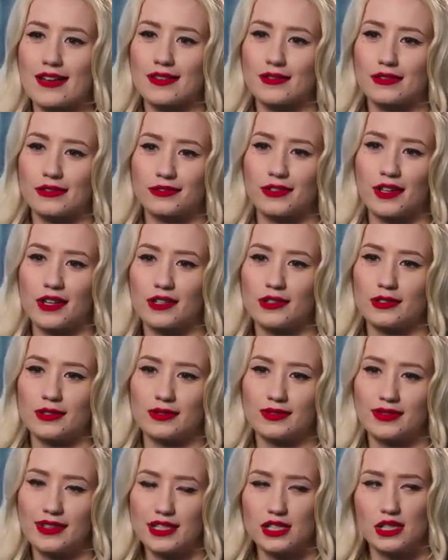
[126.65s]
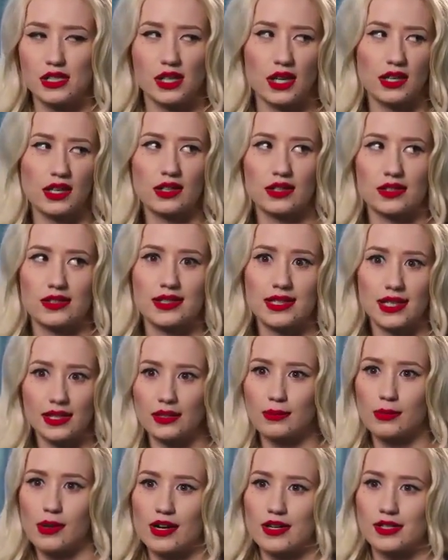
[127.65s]
It felt like a
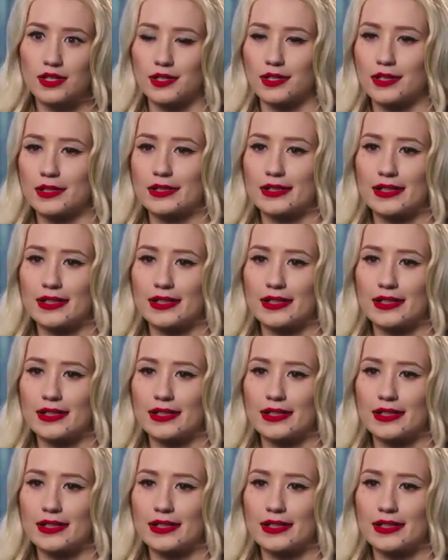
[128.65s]
celebration,